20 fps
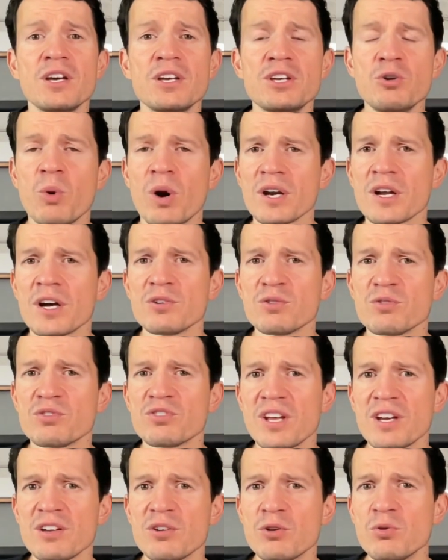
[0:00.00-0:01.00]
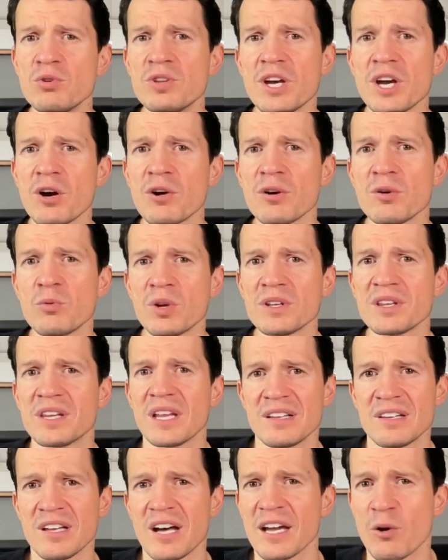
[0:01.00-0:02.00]
You want mm-hmm. to understand who they are and what
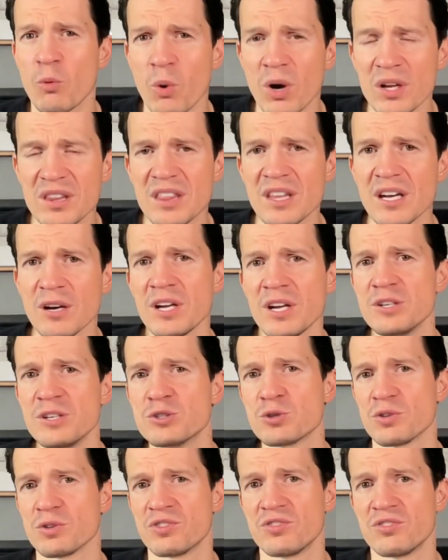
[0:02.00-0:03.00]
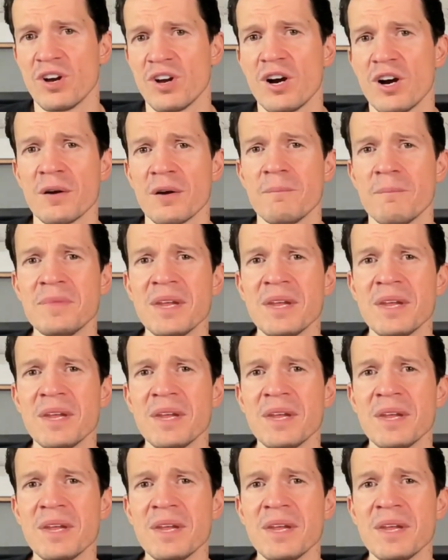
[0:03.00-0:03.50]
they like, what their interests are.